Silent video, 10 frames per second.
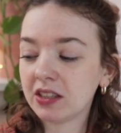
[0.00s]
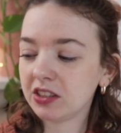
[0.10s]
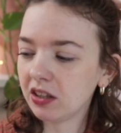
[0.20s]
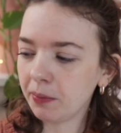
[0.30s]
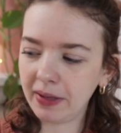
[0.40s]

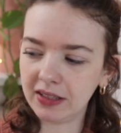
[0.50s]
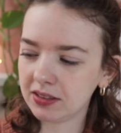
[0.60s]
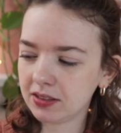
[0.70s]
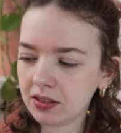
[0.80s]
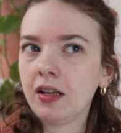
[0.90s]
not the
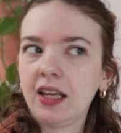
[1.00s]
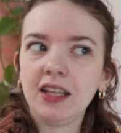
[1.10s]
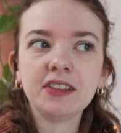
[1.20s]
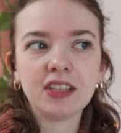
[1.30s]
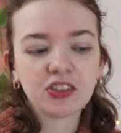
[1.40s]
best.
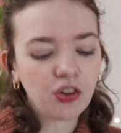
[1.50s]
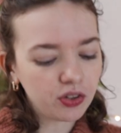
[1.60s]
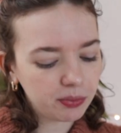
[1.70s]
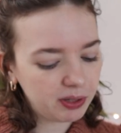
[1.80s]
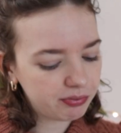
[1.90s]
Is this
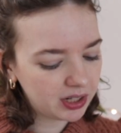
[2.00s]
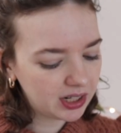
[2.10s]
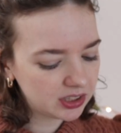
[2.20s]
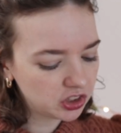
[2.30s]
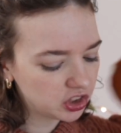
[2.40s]
going to be
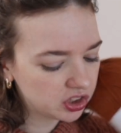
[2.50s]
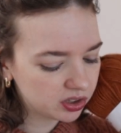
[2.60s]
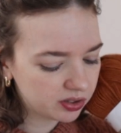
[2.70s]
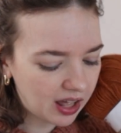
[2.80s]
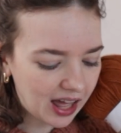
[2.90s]
finished?